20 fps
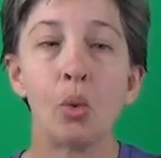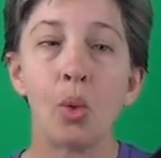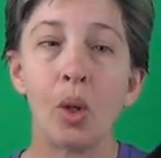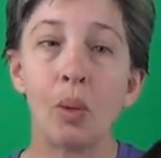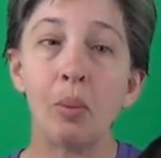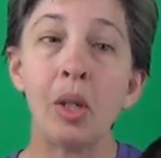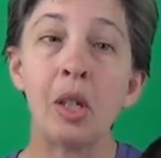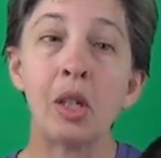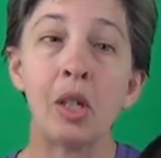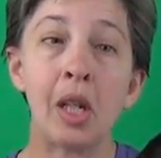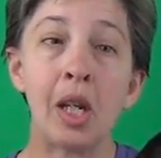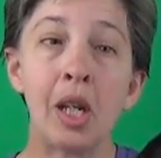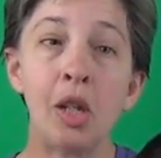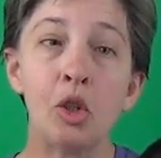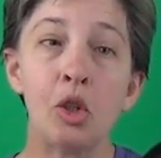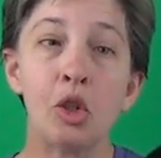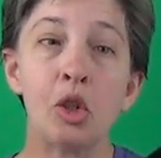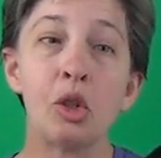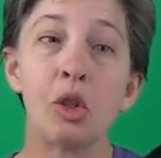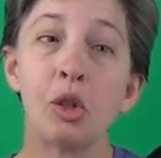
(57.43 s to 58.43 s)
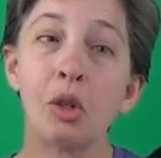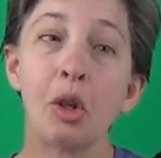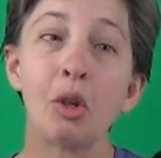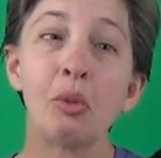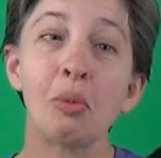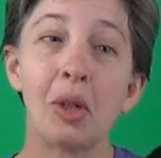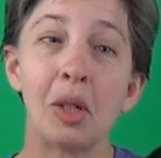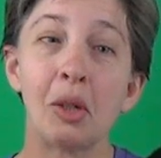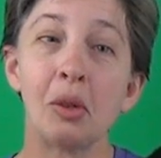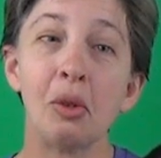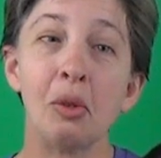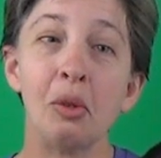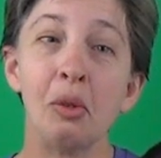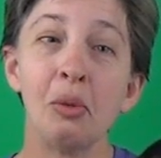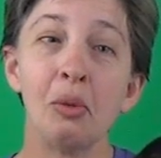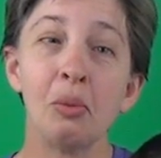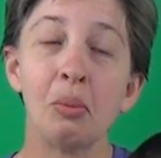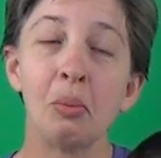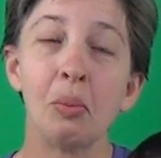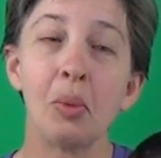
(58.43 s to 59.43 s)
When we teach a
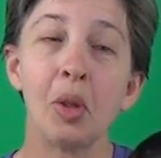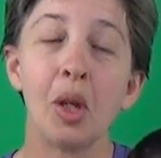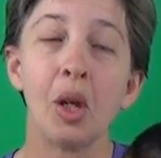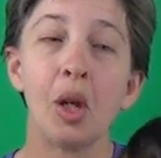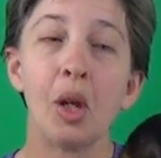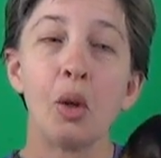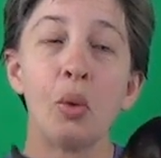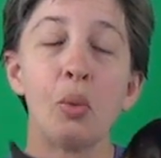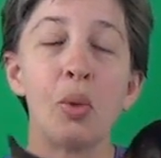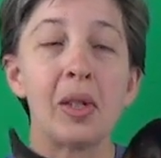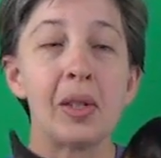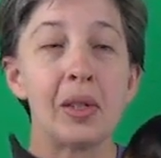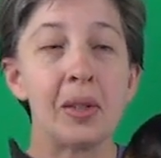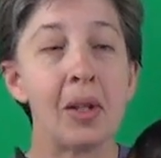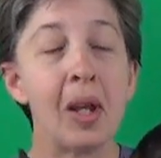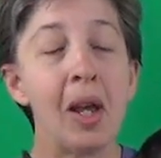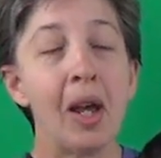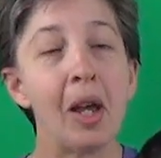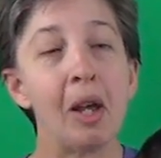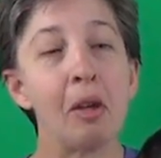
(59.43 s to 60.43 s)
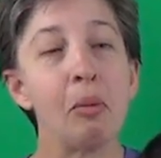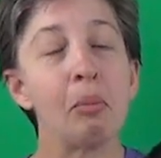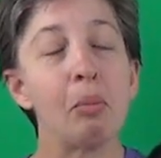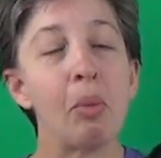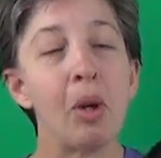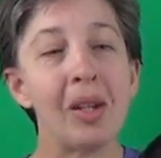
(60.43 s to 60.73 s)
recall, we start